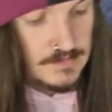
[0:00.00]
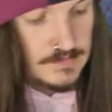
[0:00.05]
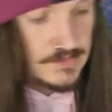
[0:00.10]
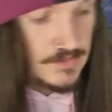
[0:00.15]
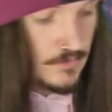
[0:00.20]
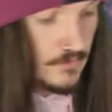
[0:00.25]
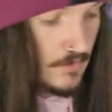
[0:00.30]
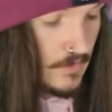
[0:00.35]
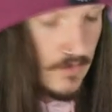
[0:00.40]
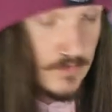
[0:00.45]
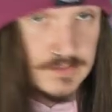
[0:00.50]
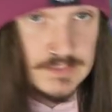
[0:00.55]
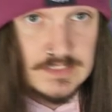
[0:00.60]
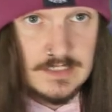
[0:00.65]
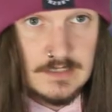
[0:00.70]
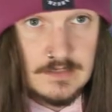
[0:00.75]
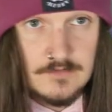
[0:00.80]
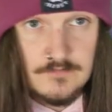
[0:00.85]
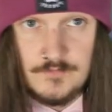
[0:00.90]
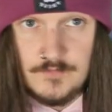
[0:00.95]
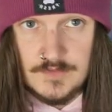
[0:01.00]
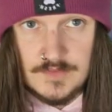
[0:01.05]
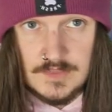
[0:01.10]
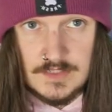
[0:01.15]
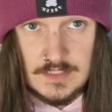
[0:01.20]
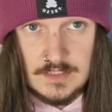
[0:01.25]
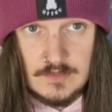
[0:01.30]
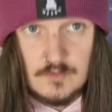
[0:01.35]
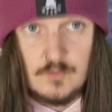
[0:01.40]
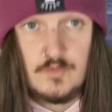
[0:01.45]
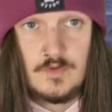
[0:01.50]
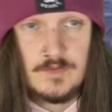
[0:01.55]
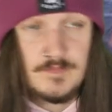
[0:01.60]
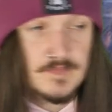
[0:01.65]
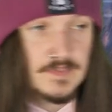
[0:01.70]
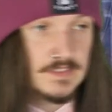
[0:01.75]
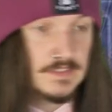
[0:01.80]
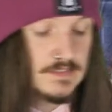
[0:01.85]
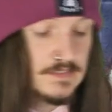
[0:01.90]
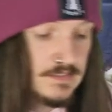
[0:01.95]
So I'll start off with the
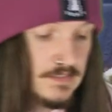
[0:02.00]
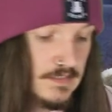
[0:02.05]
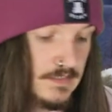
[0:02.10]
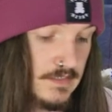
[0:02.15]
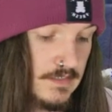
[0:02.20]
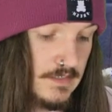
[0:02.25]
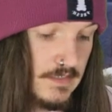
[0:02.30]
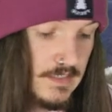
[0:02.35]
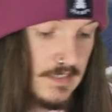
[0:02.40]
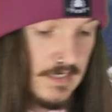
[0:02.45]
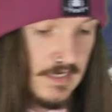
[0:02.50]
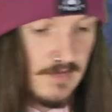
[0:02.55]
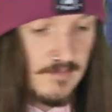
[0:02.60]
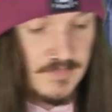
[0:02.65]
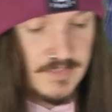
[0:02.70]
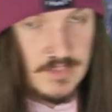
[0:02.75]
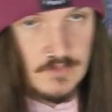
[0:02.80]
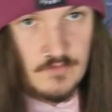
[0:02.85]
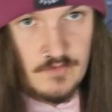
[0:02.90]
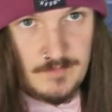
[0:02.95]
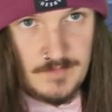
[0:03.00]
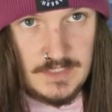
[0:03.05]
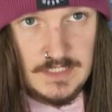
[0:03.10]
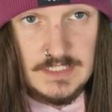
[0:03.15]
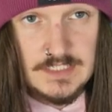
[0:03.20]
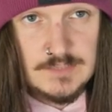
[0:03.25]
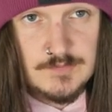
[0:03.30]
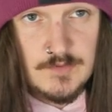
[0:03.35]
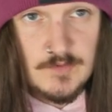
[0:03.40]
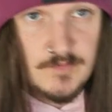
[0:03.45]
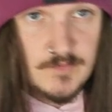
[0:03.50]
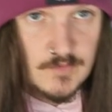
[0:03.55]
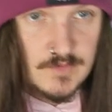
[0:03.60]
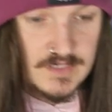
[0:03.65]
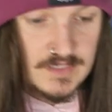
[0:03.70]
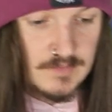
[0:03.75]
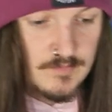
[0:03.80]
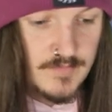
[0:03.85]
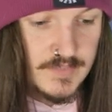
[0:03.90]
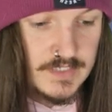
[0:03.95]
equipment. The equipment is probably
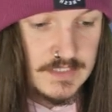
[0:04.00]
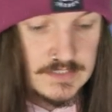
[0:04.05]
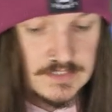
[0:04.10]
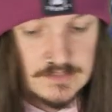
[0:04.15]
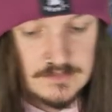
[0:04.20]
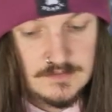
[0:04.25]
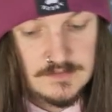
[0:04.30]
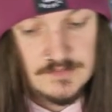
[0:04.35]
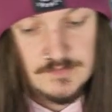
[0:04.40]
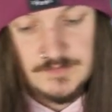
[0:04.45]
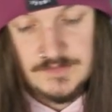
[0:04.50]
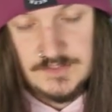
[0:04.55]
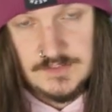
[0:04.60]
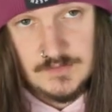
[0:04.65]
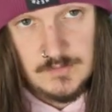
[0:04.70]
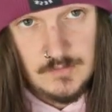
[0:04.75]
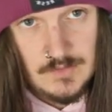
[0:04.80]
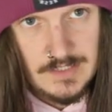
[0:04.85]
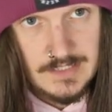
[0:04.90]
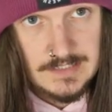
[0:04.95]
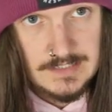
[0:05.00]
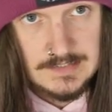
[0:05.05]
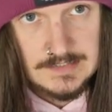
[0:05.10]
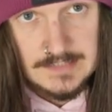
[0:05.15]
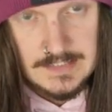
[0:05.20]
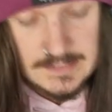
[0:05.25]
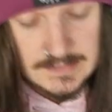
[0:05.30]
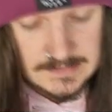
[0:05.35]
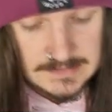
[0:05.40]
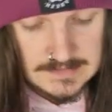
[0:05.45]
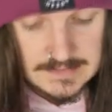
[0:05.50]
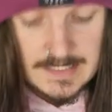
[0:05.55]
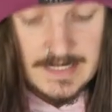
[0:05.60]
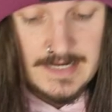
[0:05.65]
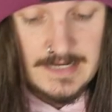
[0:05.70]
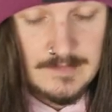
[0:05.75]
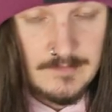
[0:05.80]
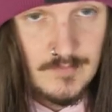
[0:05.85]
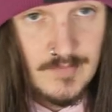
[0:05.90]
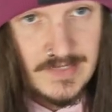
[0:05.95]
one of the biggest slots, which is why it takes
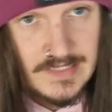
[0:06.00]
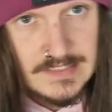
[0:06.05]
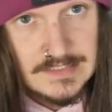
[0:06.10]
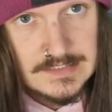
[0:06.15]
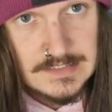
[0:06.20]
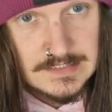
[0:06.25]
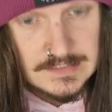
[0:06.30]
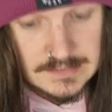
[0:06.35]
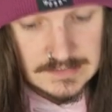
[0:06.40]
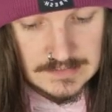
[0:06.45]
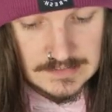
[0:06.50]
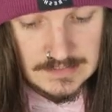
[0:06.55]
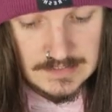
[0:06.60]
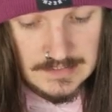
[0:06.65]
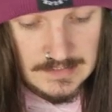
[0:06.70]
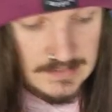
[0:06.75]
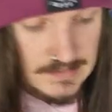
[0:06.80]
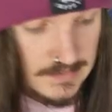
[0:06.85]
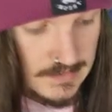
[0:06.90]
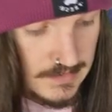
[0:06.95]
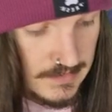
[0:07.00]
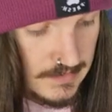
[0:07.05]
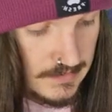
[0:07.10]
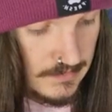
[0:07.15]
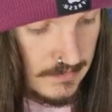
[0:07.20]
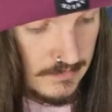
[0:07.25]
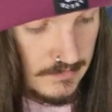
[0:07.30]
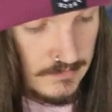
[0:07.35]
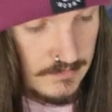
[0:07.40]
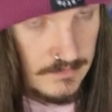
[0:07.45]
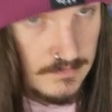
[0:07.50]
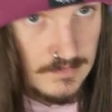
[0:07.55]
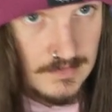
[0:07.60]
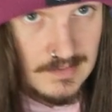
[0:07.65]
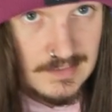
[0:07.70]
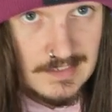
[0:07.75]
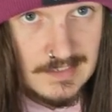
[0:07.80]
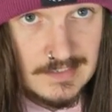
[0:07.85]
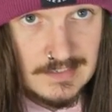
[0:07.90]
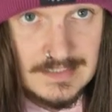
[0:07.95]
10 pieces in
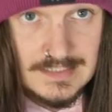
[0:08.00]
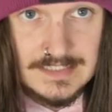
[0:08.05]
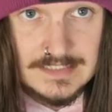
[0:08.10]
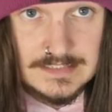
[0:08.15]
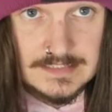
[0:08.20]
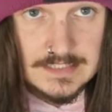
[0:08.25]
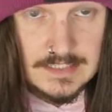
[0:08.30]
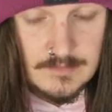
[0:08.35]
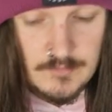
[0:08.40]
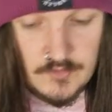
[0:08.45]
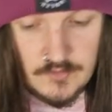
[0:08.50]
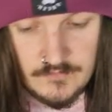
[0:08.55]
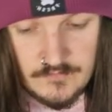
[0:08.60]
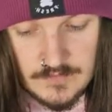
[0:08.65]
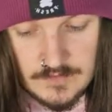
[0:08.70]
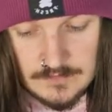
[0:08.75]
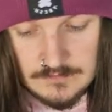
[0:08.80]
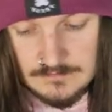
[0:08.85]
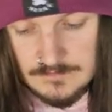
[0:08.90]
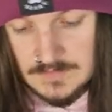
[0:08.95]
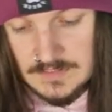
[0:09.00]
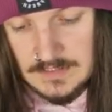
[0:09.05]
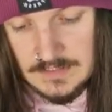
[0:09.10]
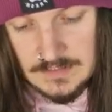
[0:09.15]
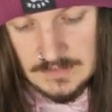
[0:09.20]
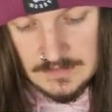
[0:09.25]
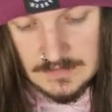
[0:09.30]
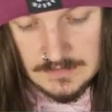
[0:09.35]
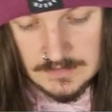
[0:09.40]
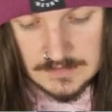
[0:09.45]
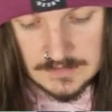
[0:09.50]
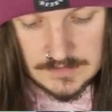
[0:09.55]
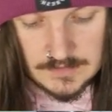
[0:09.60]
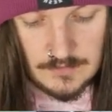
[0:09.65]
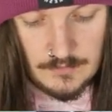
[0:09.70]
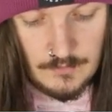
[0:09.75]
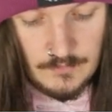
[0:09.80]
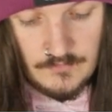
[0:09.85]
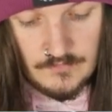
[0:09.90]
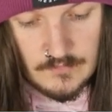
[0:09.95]
this deck profile.
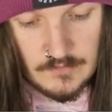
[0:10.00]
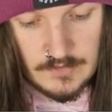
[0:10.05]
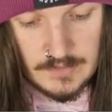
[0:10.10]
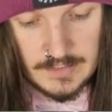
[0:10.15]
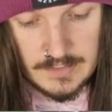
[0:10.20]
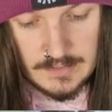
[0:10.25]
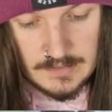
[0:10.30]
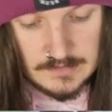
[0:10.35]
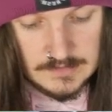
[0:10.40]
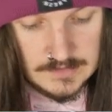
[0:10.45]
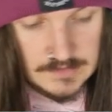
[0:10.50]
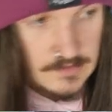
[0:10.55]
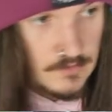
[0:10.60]
So we've got our